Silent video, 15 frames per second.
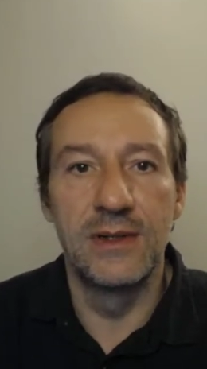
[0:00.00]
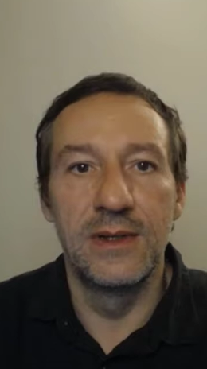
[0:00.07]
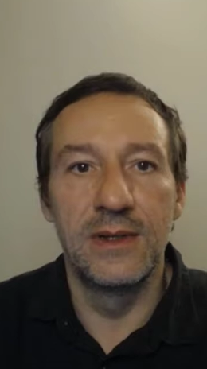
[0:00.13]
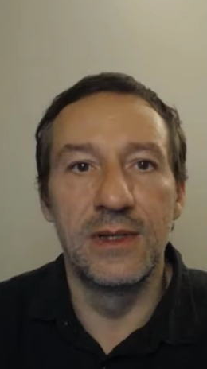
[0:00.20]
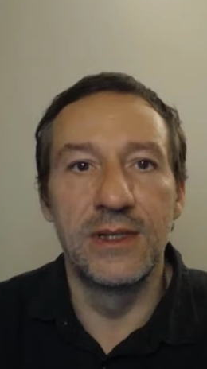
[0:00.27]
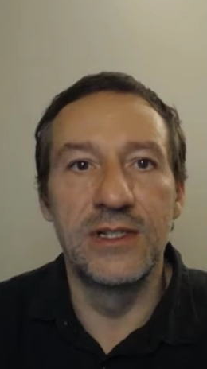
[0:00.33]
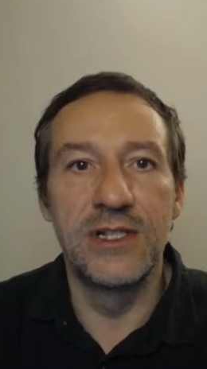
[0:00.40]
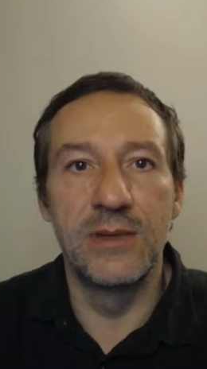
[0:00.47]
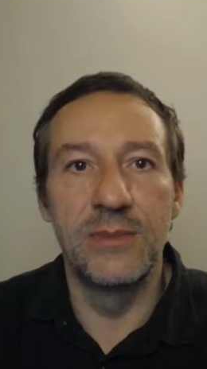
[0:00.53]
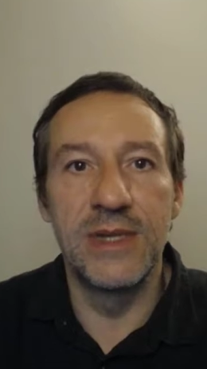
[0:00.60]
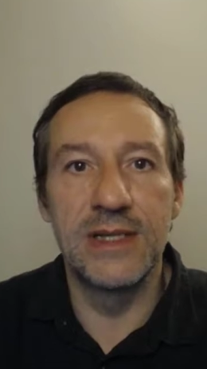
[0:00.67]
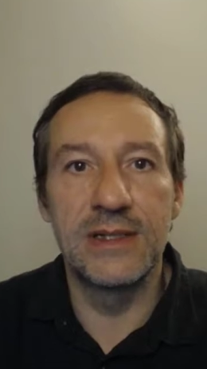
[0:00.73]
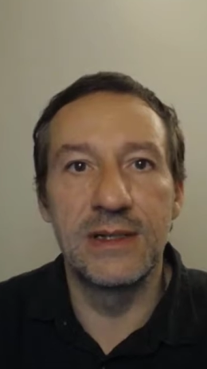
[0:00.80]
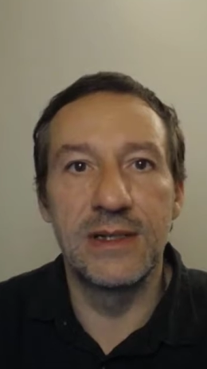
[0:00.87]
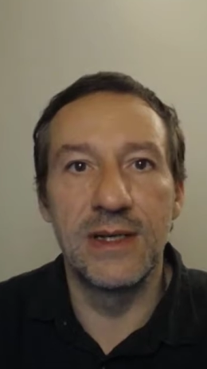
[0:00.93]

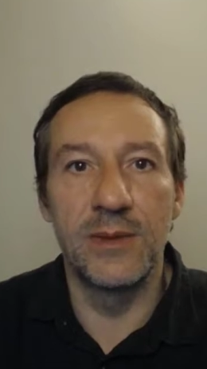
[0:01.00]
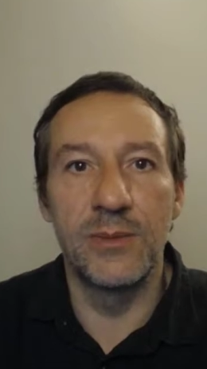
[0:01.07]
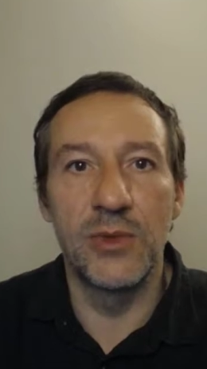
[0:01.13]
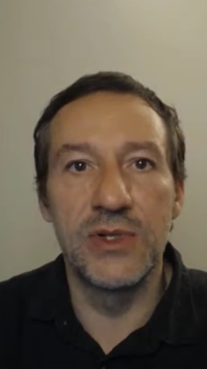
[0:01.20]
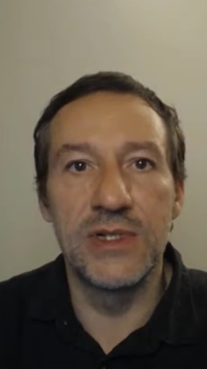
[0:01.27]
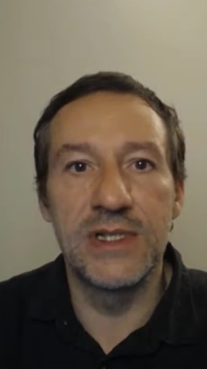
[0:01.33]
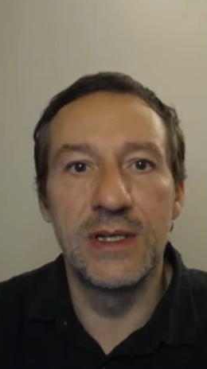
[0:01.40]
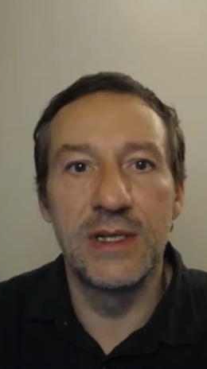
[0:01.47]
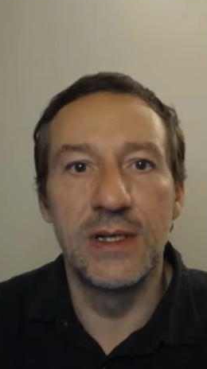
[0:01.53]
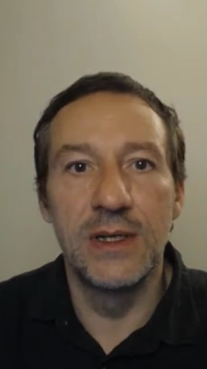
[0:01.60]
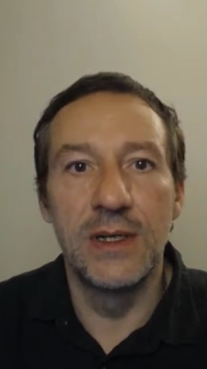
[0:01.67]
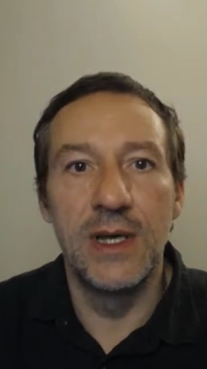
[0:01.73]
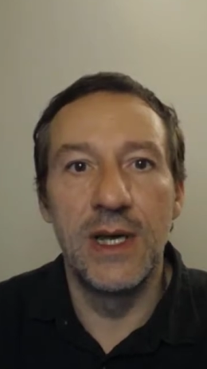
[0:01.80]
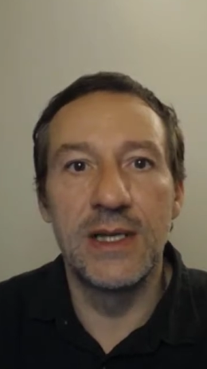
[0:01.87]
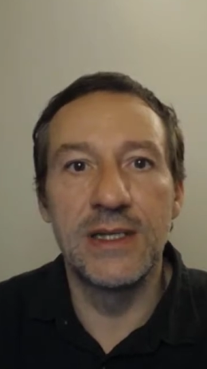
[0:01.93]
legitimate numbers,
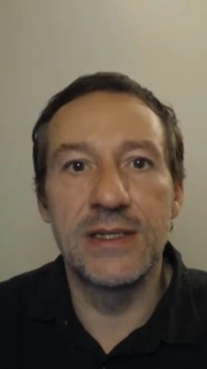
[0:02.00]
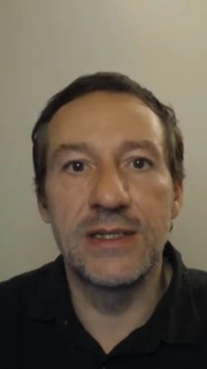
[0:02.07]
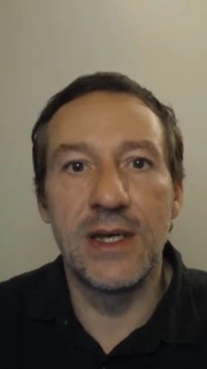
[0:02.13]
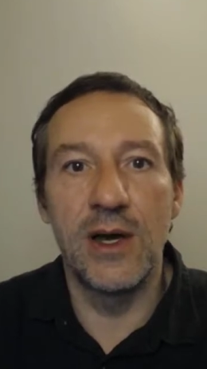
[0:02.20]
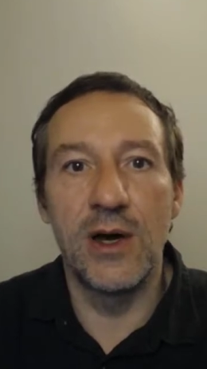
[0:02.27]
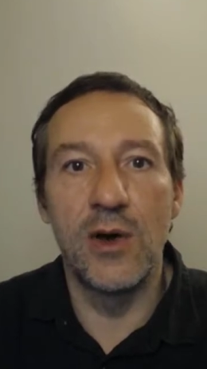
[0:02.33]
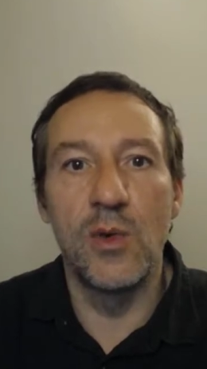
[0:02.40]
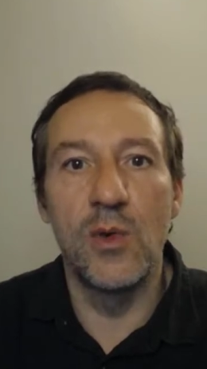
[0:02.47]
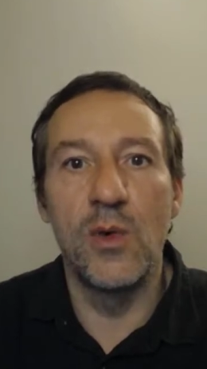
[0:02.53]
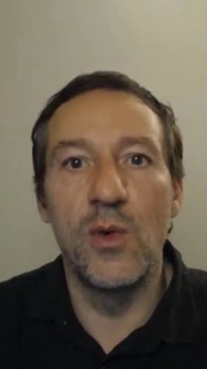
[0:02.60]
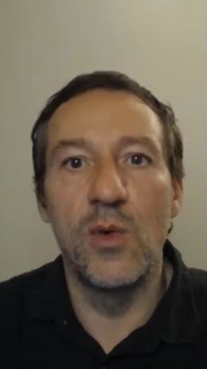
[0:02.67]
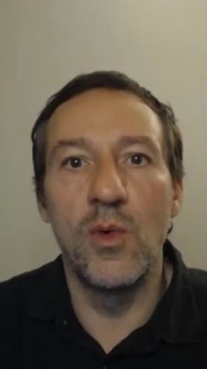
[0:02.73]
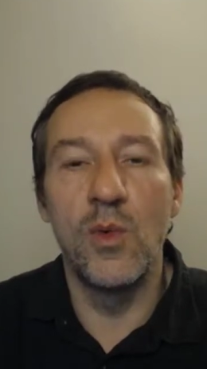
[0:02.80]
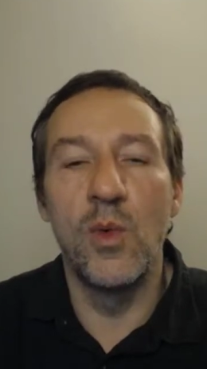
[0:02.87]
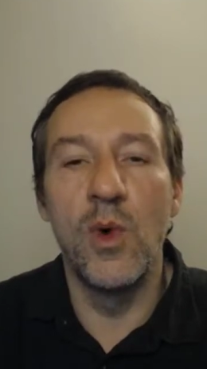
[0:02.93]
and so
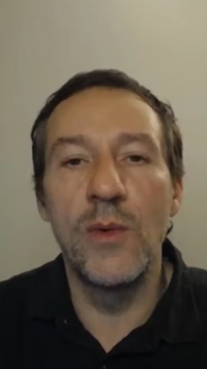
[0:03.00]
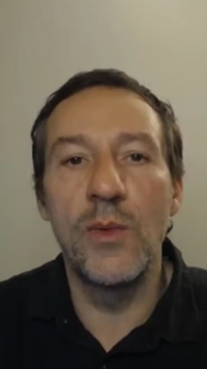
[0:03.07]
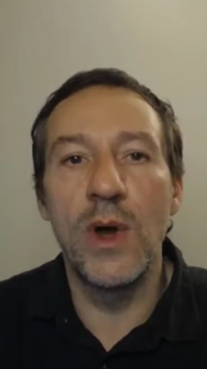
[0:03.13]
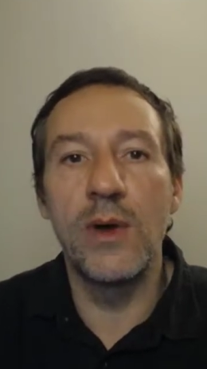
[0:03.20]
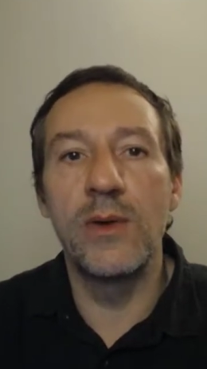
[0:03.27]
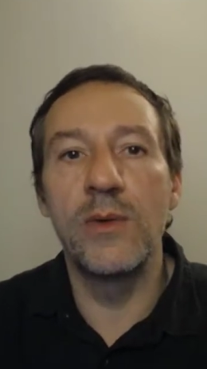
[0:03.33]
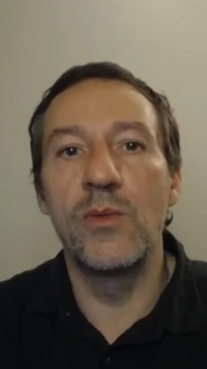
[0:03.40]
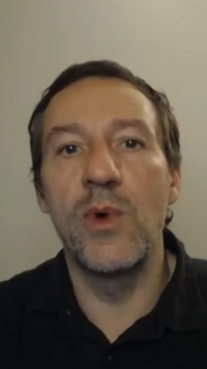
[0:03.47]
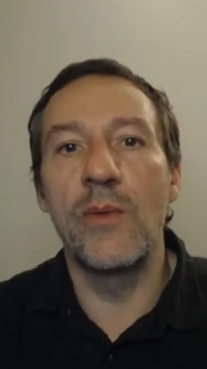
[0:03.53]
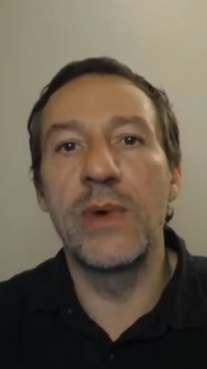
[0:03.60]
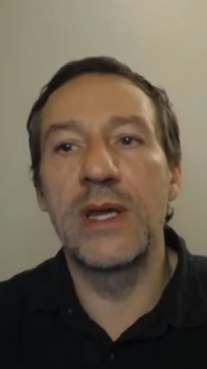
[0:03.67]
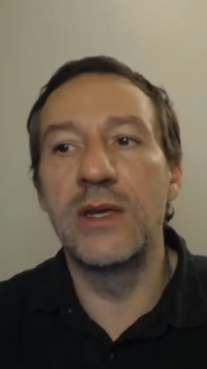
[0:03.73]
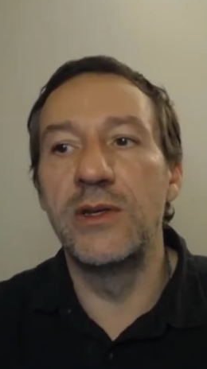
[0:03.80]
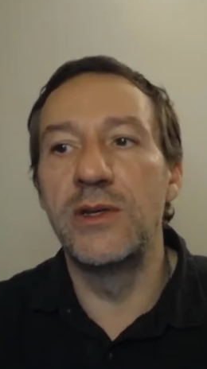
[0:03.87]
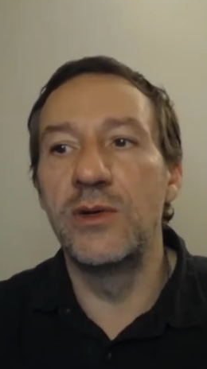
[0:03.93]
one way what
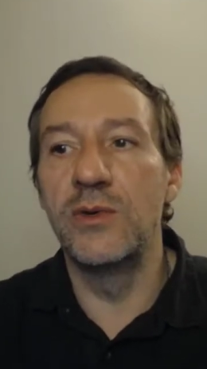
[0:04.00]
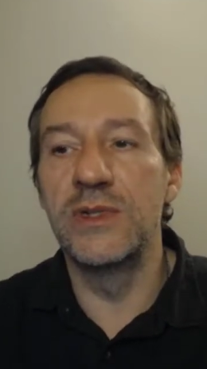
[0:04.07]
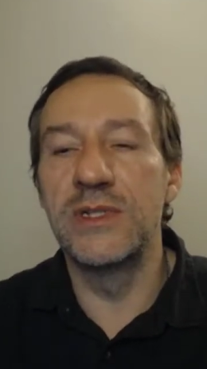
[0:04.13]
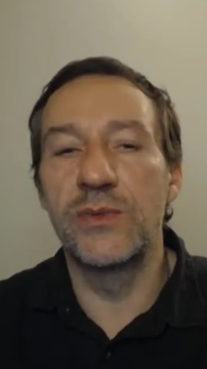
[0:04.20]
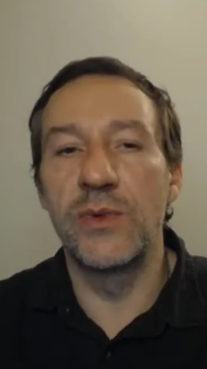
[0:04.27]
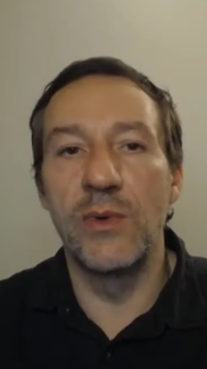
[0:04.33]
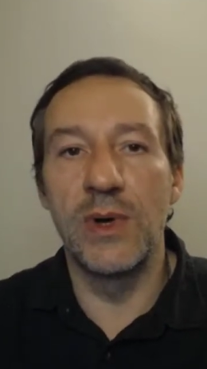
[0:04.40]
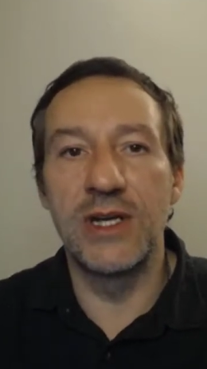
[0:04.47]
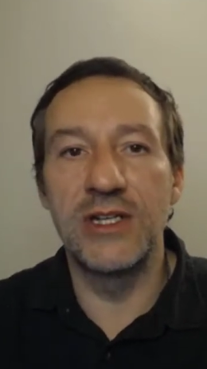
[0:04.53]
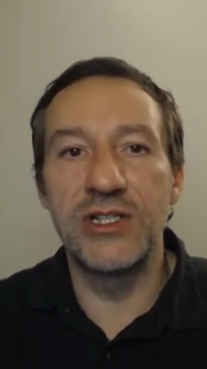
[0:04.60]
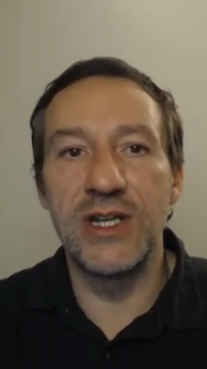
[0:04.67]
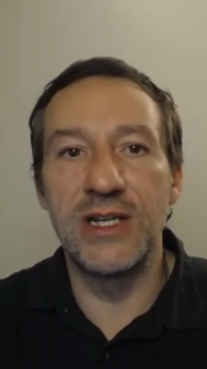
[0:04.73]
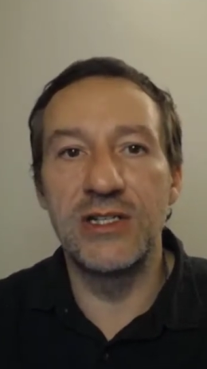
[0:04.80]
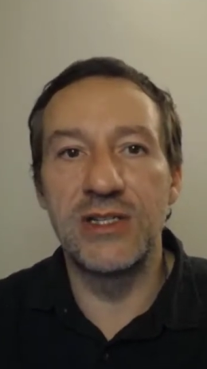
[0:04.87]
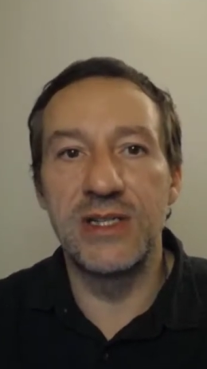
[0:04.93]
we can do is we want to
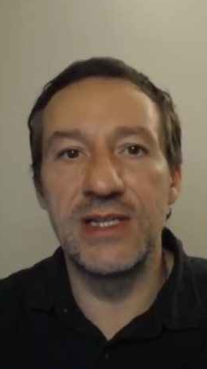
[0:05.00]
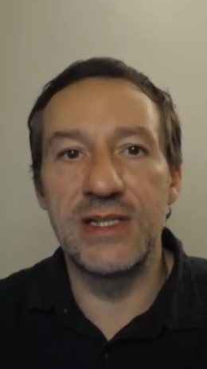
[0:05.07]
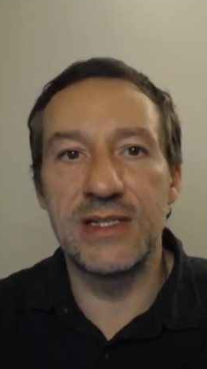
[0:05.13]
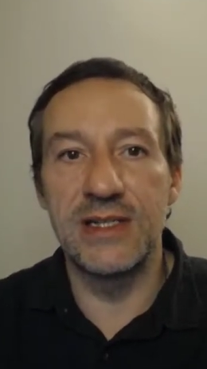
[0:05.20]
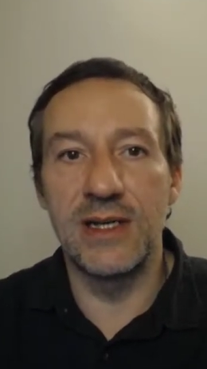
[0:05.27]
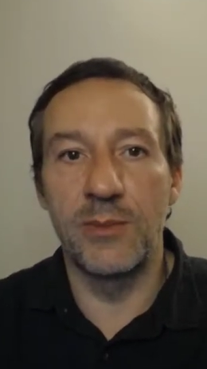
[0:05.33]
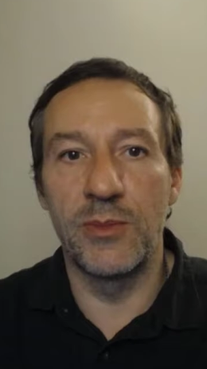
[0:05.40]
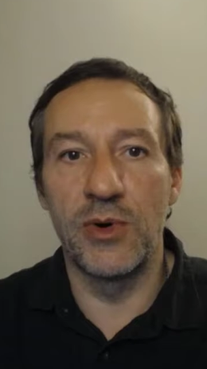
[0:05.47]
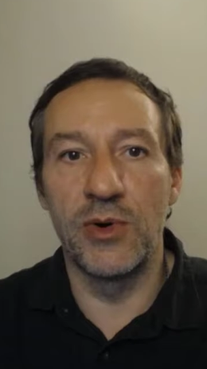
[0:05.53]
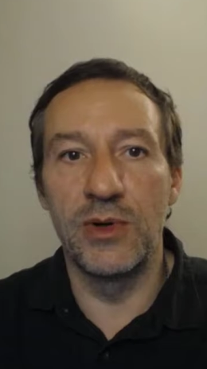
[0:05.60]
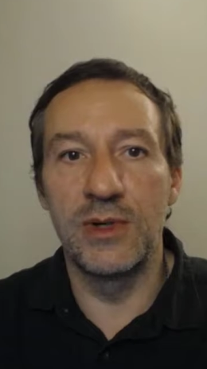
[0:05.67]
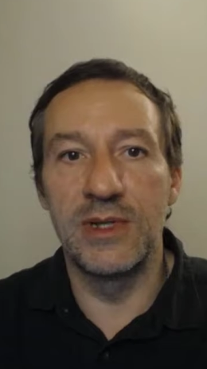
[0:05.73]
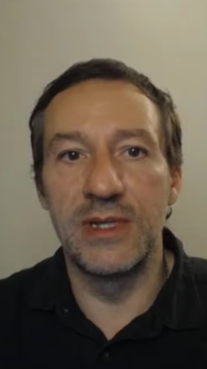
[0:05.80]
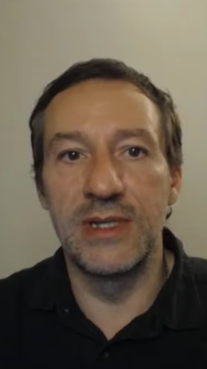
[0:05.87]
change this number,